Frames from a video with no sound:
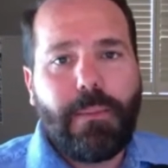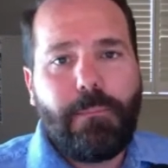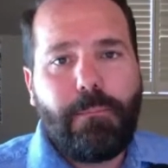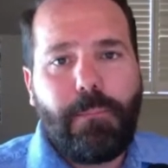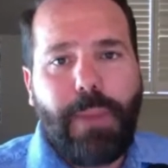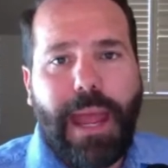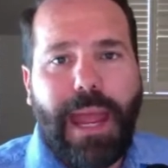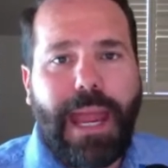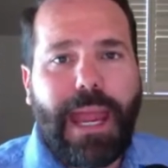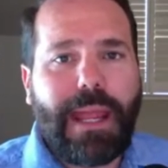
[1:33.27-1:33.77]

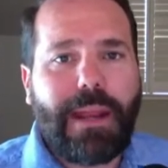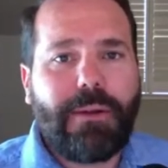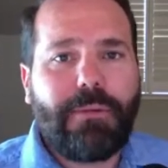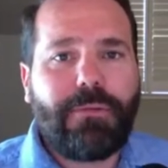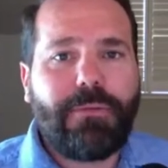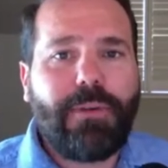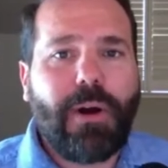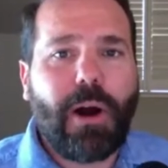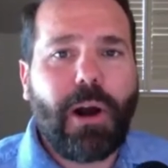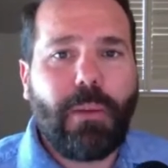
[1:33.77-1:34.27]
paid
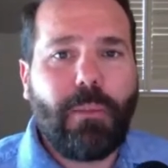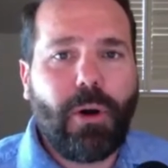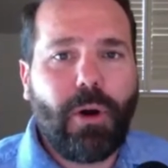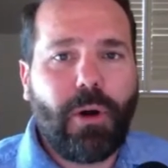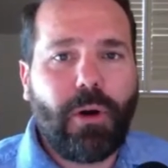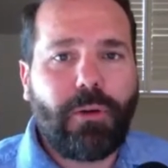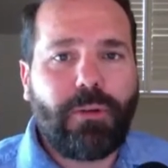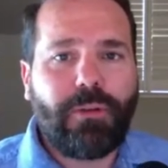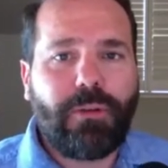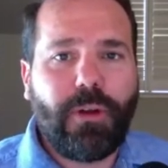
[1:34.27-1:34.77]

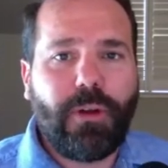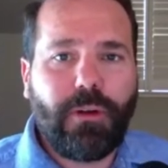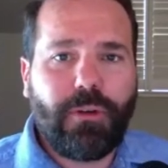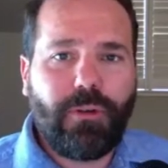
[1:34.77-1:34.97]
farmers